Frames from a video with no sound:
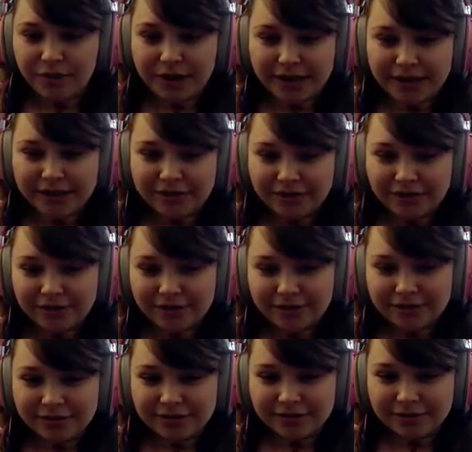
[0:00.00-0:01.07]
Michael.
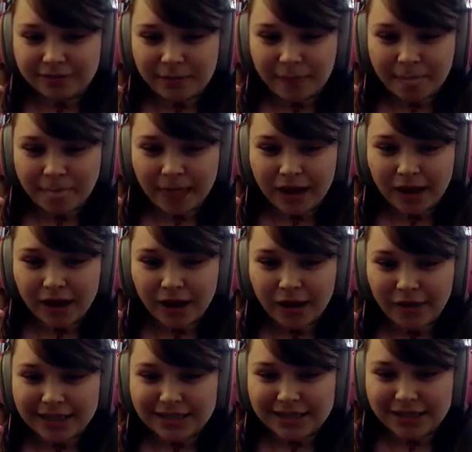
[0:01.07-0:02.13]
Oh,
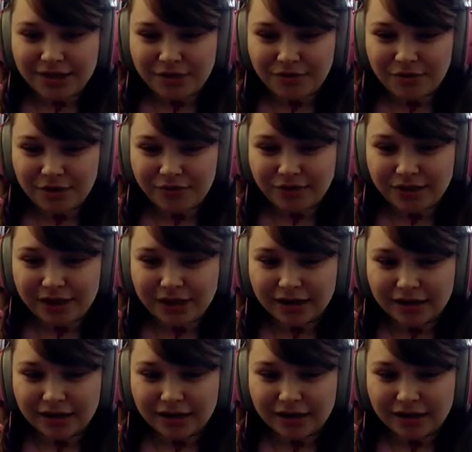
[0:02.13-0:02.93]
I see you over He's there.